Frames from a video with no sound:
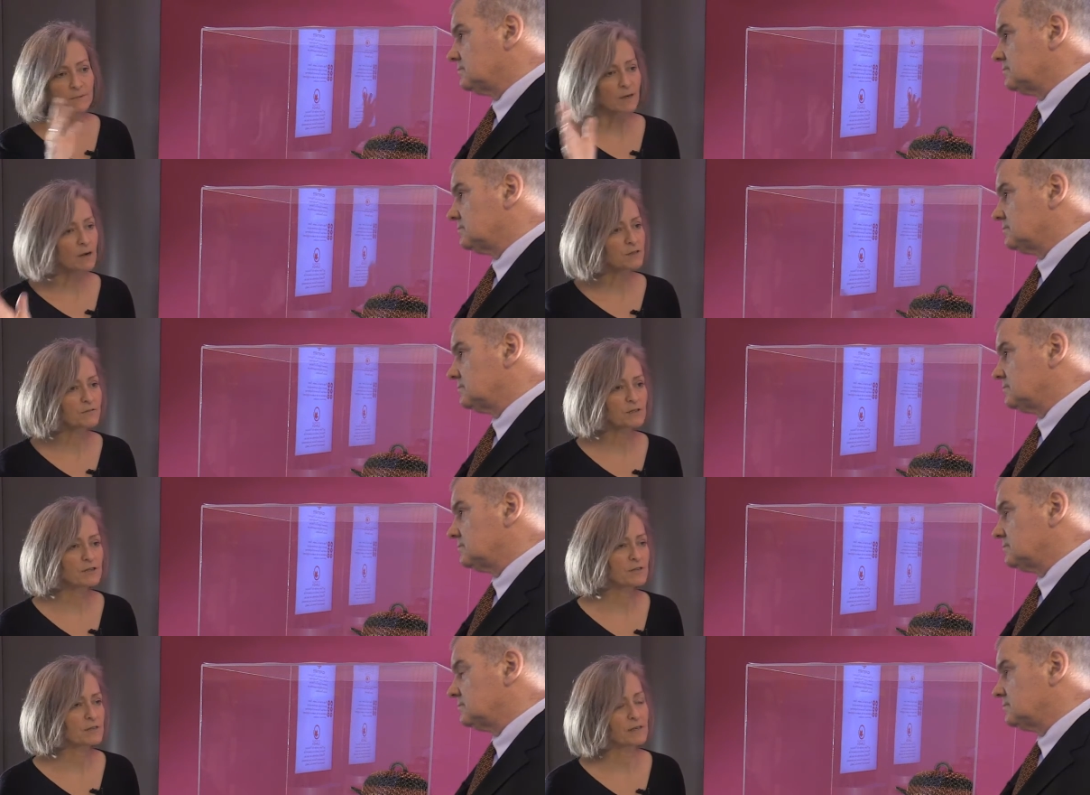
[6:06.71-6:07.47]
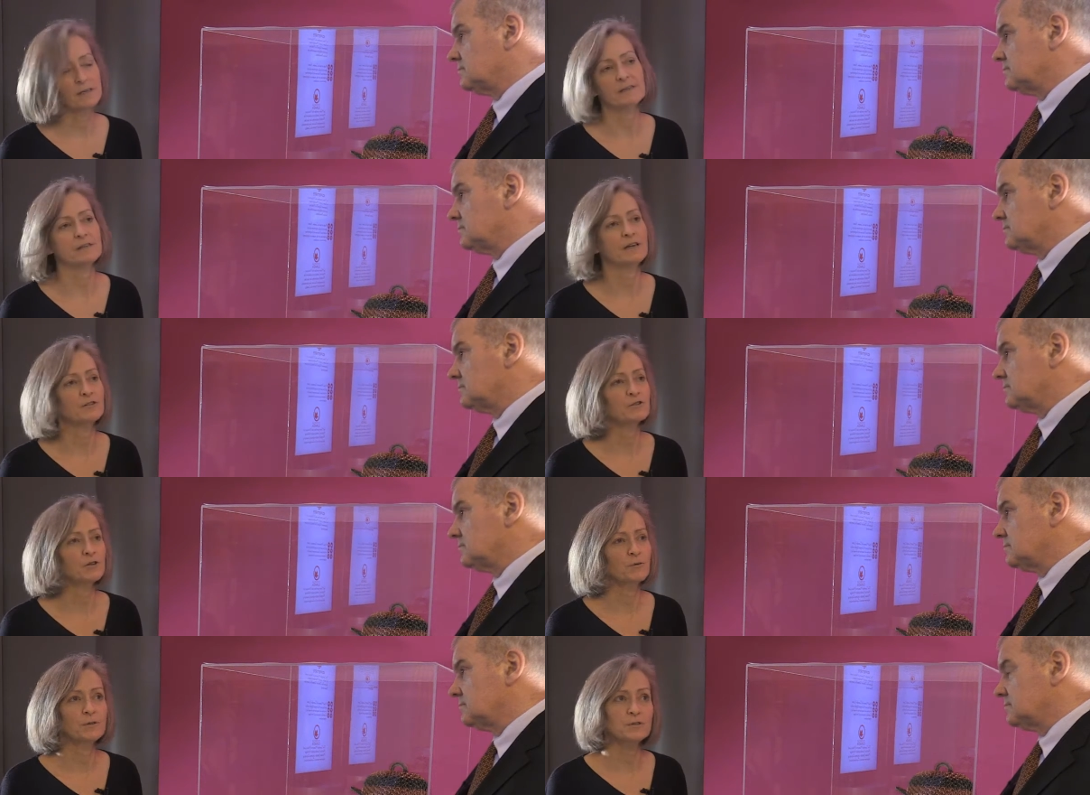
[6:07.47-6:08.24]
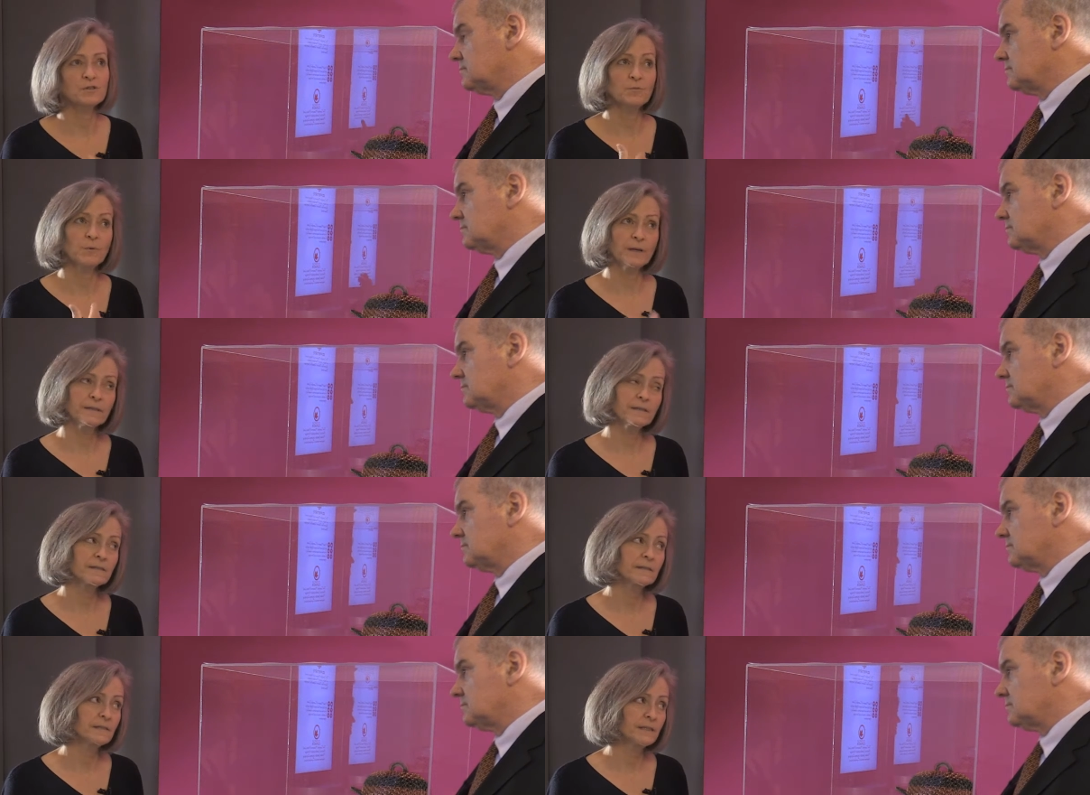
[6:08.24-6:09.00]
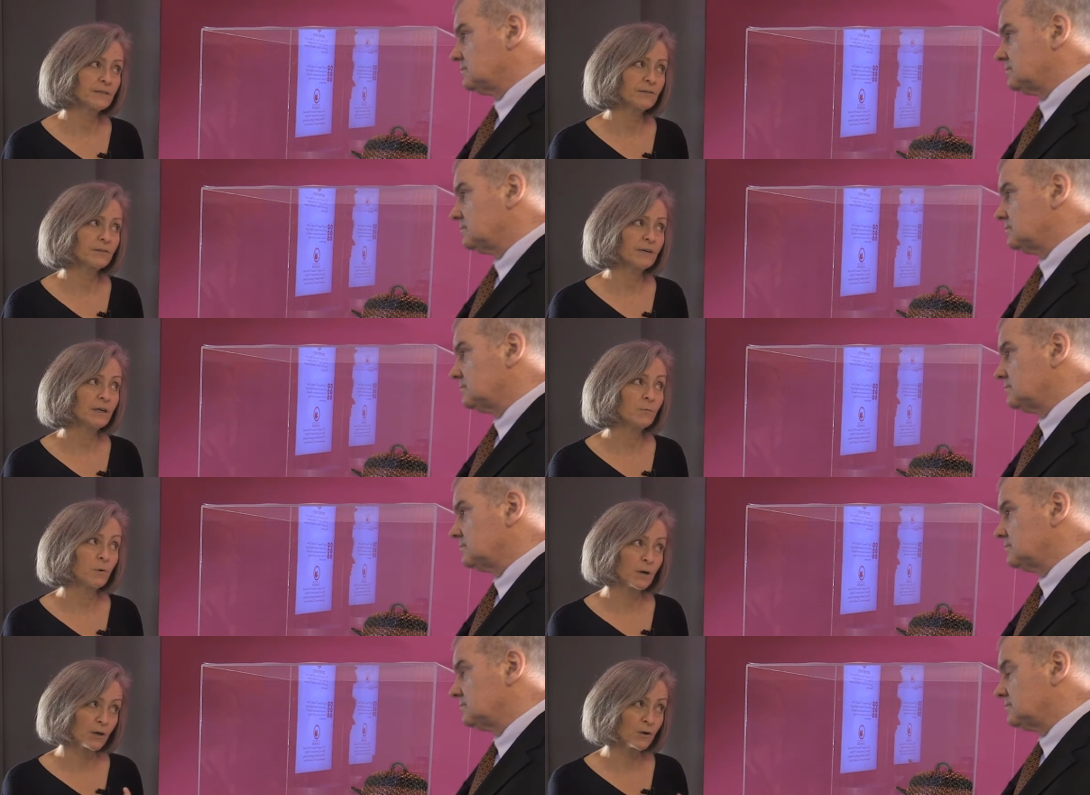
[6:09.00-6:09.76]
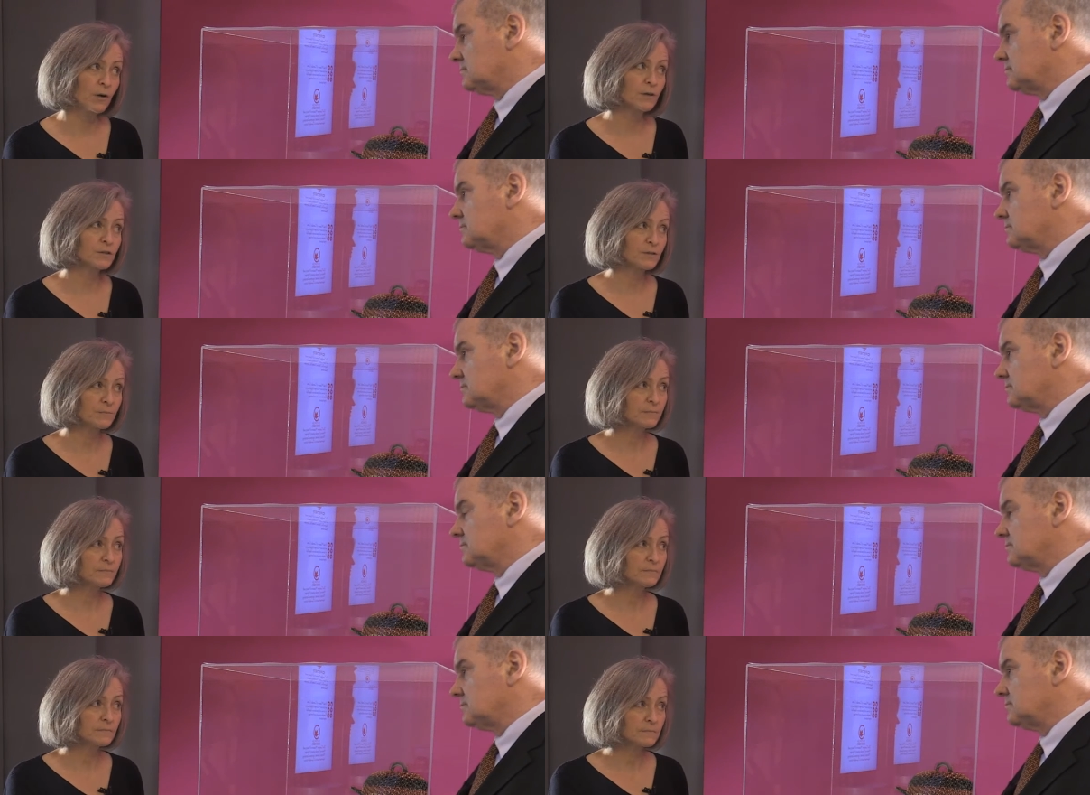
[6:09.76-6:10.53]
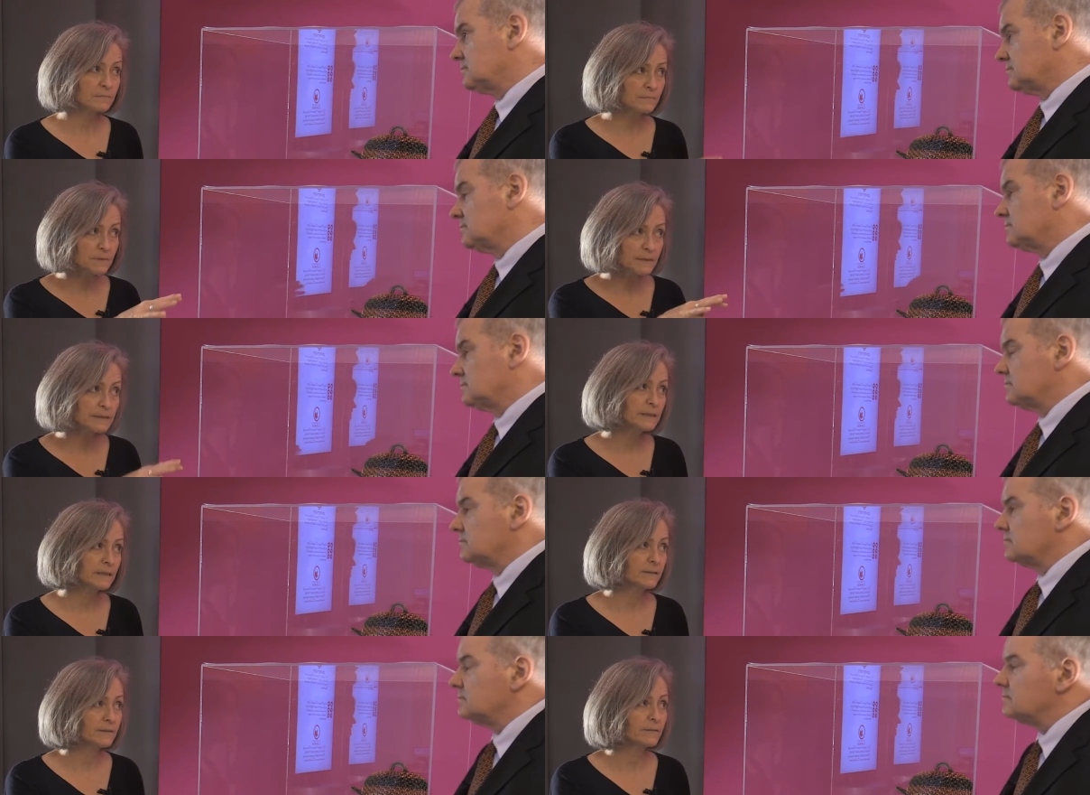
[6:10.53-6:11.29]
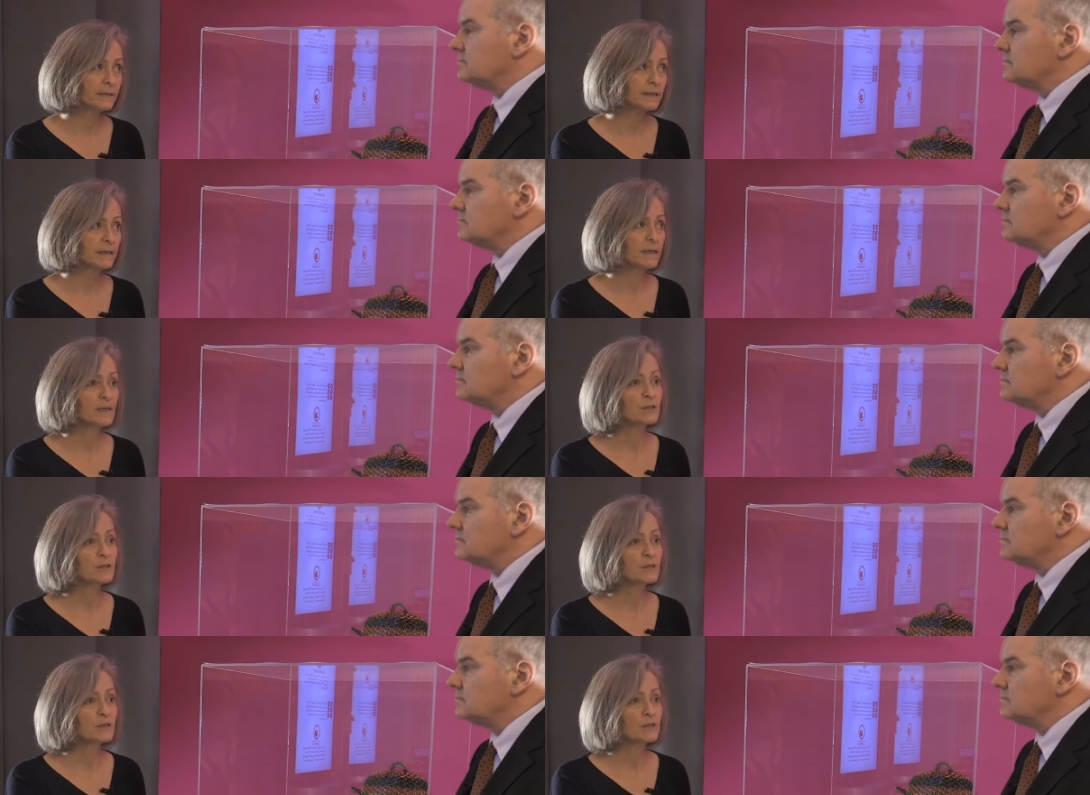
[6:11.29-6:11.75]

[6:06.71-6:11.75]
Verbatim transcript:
Speaker 1: conservation science has shown us the way things deteriorate, what caused them to deteriorate.